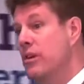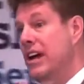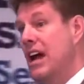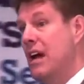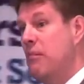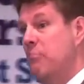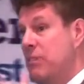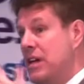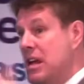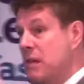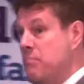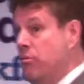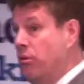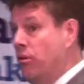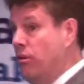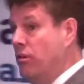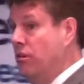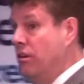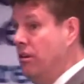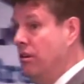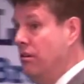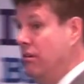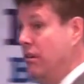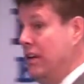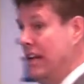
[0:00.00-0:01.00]
got people
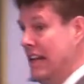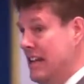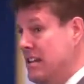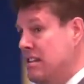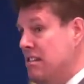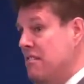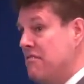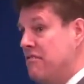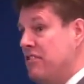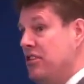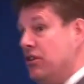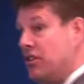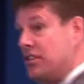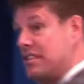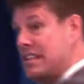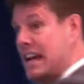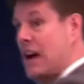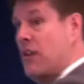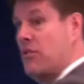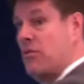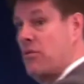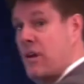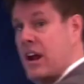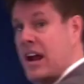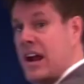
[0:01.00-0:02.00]
in the field
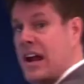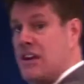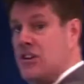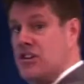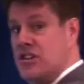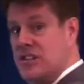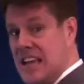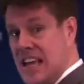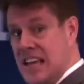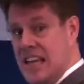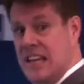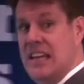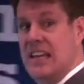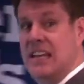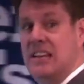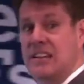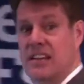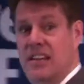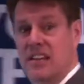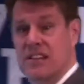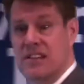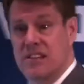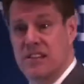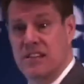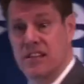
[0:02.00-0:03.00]
downrange that need
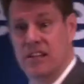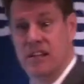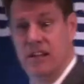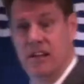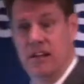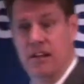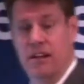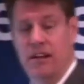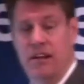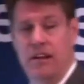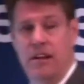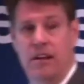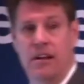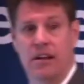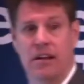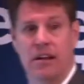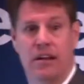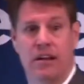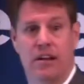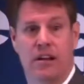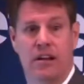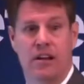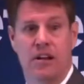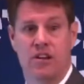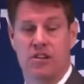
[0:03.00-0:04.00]
this.
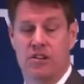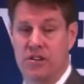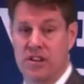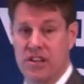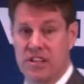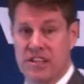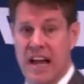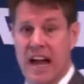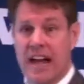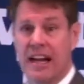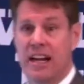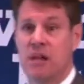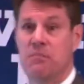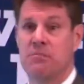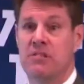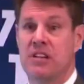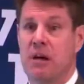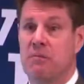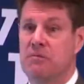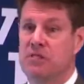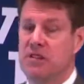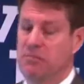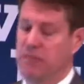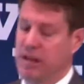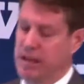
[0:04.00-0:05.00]
So this guy comes
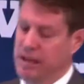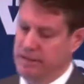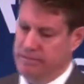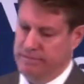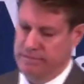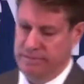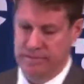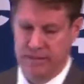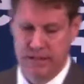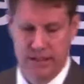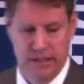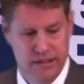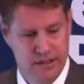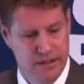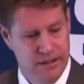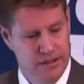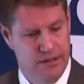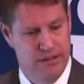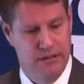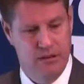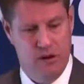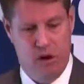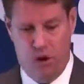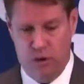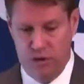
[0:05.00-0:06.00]
up to me,
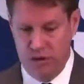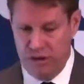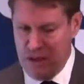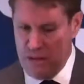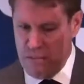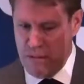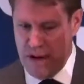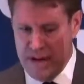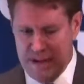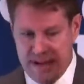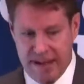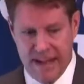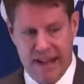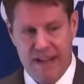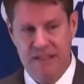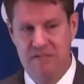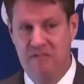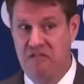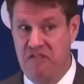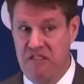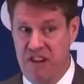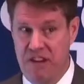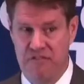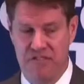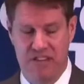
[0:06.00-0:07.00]
older than my dad,
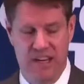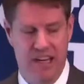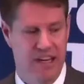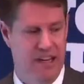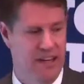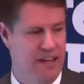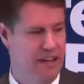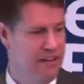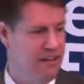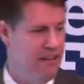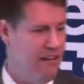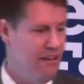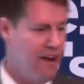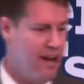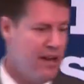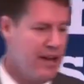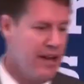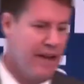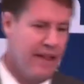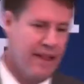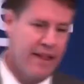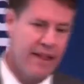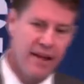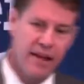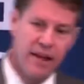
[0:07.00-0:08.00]
50, all right,
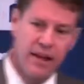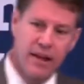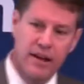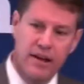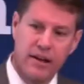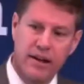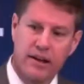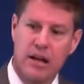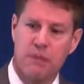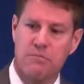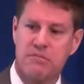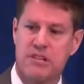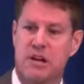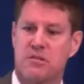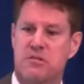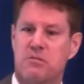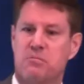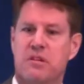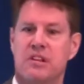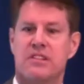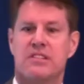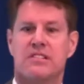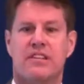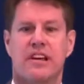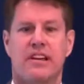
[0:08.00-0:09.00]
comes up to
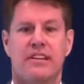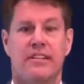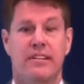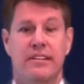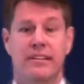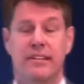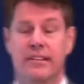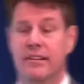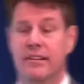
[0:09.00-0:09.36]
me and said,